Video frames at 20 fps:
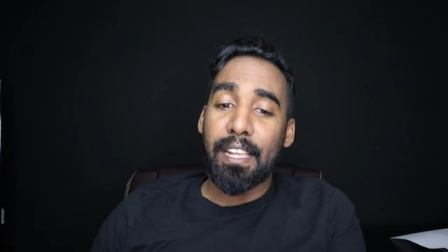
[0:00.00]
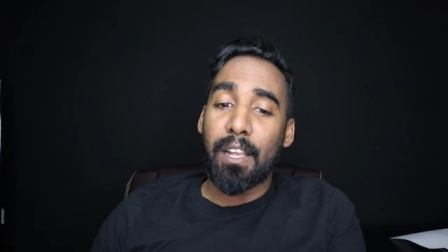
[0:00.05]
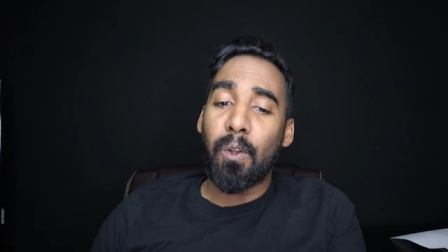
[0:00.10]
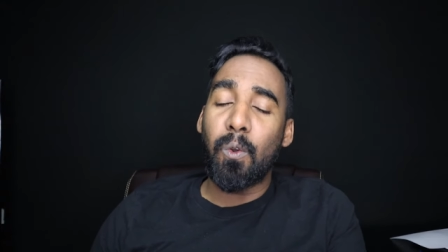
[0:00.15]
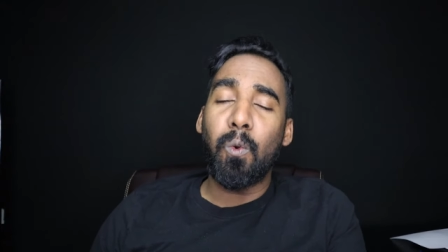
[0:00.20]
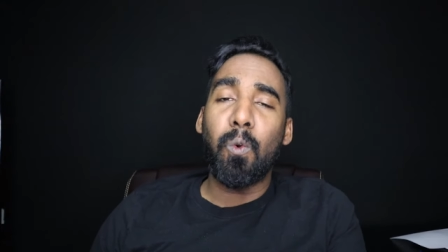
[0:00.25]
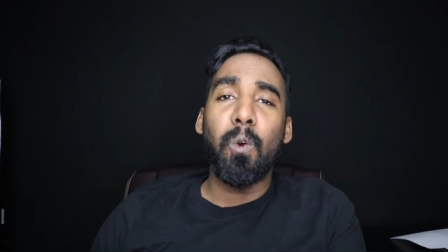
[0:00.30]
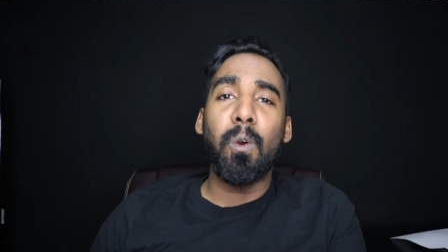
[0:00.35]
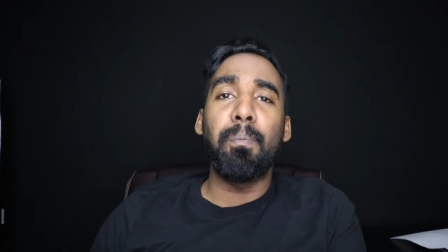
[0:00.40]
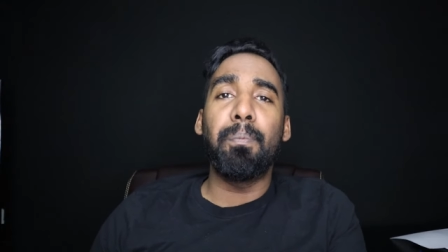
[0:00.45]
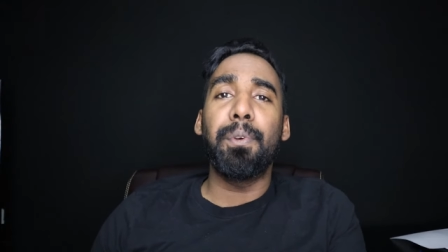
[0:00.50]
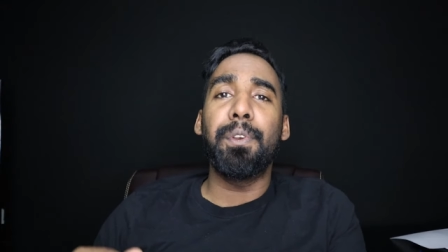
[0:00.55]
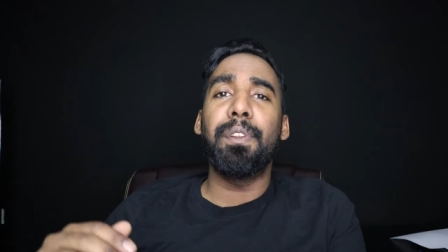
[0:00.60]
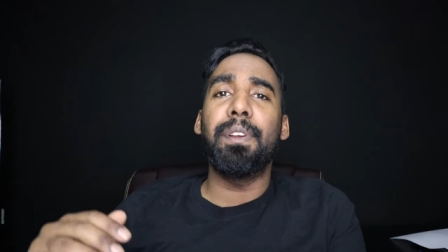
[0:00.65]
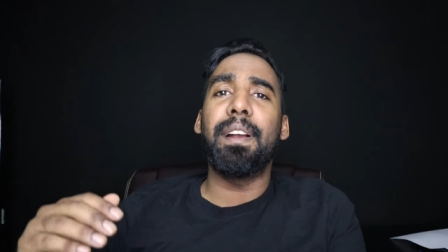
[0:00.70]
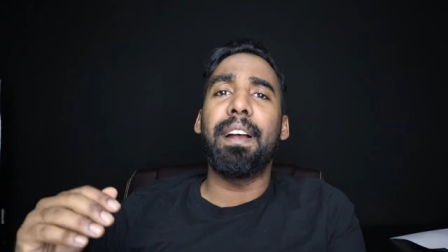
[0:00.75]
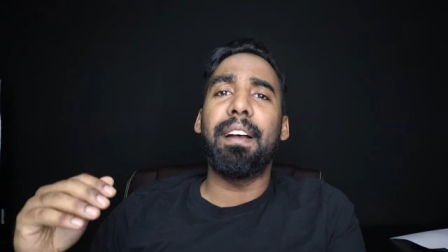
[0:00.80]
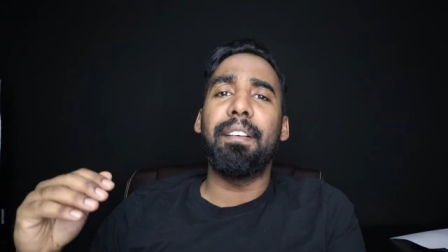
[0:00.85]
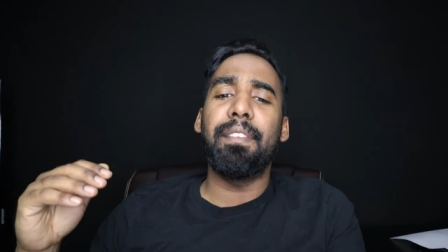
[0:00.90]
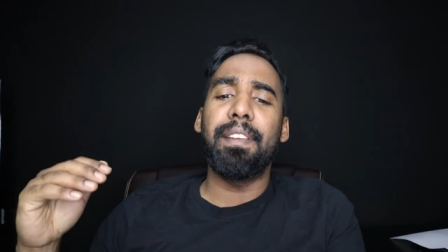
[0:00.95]
I hope
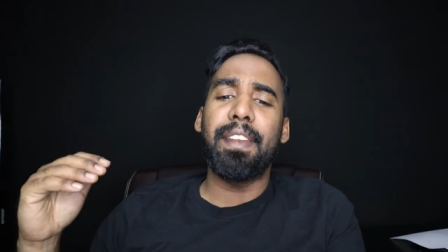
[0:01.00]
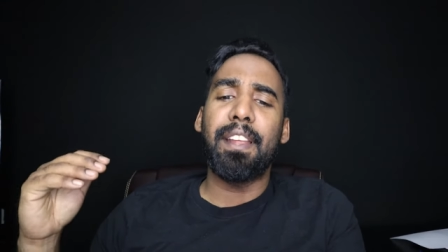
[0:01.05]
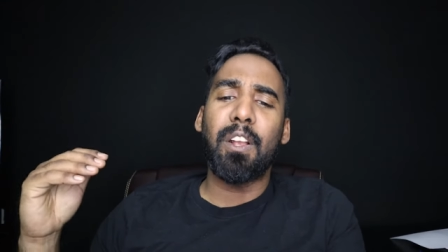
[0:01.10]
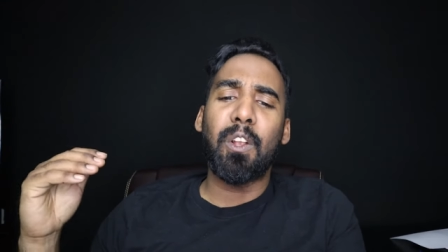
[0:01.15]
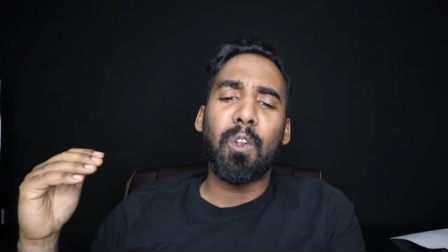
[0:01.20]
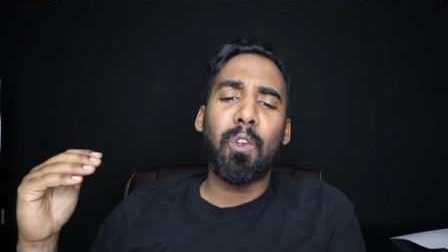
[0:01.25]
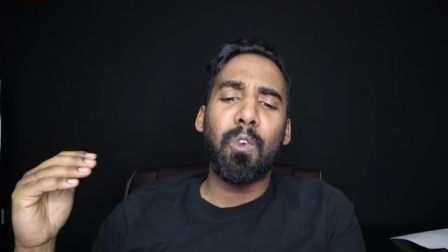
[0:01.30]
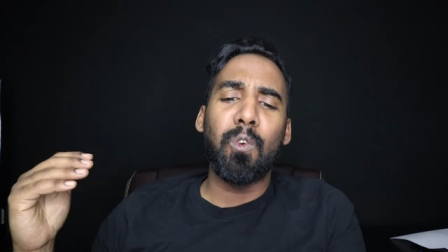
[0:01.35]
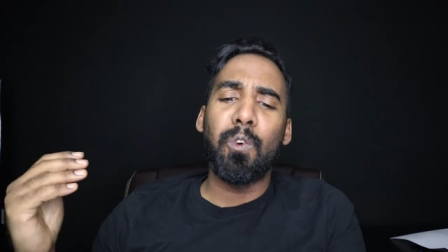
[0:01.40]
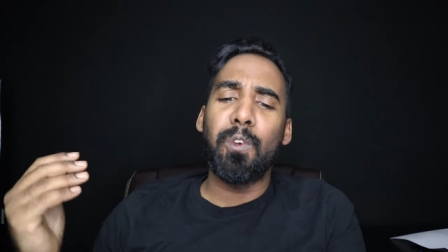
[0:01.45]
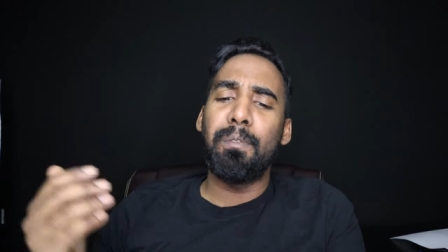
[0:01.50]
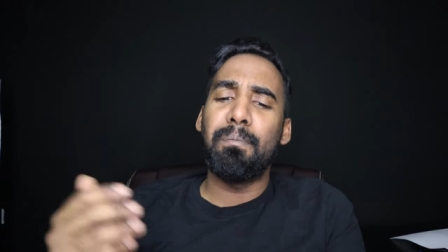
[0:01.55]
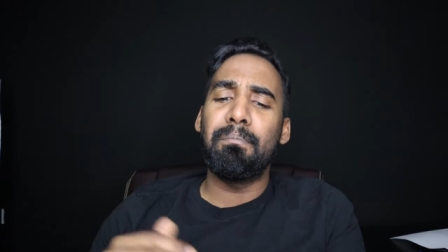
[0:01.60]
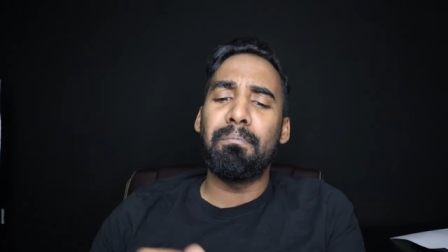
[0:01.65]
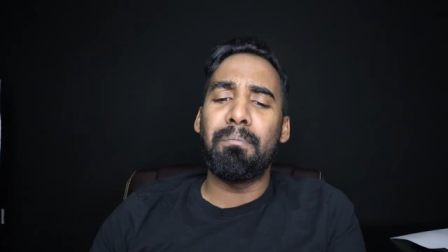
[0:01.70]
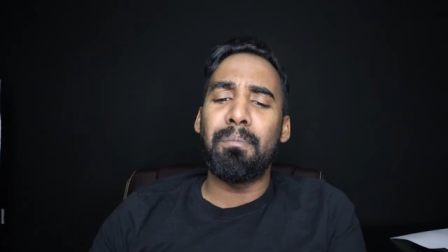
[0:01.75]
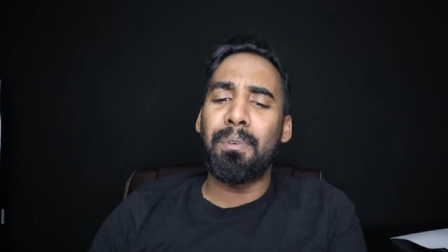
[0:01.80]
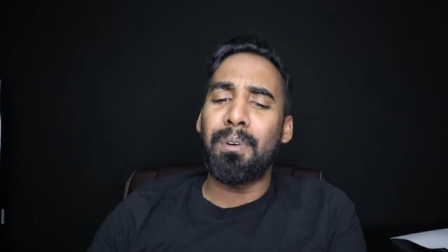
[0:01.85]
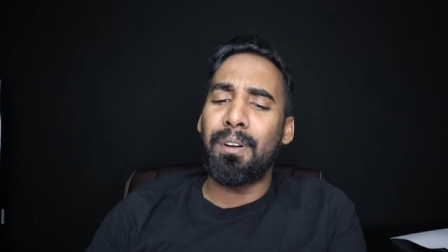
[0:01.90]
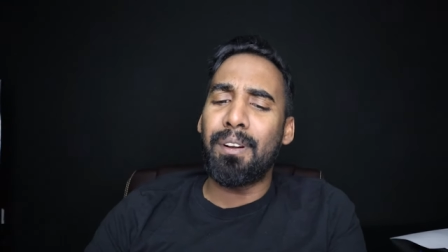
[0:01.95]
you're having a good
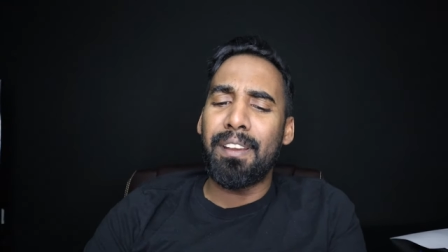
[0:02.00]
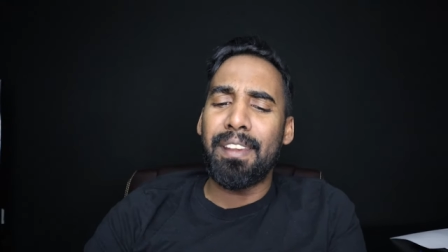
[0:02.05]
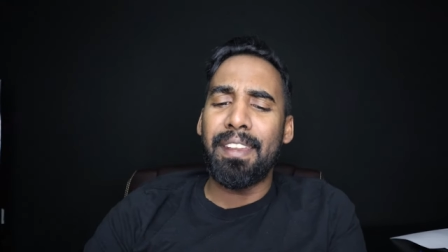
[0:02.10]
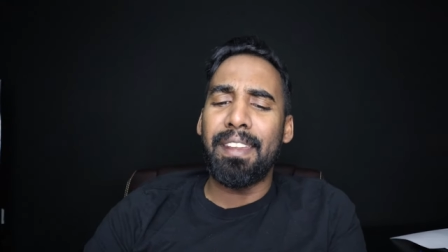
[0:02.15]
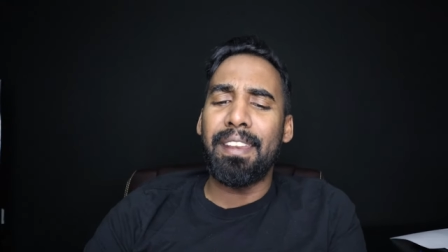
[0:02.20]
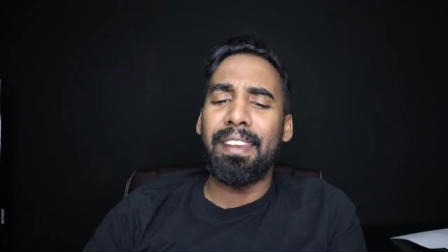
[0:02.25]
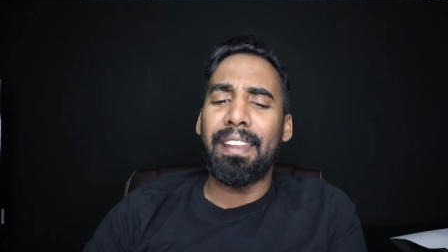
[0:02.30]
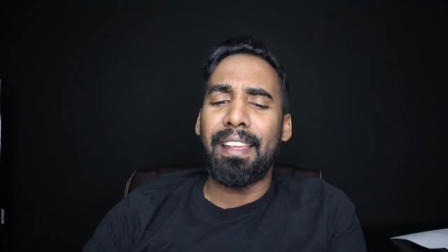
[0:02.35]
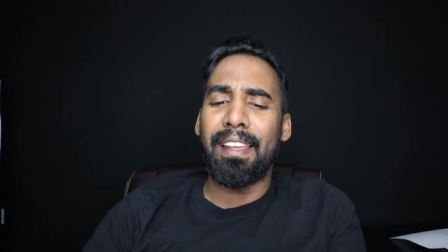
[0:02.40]
morning.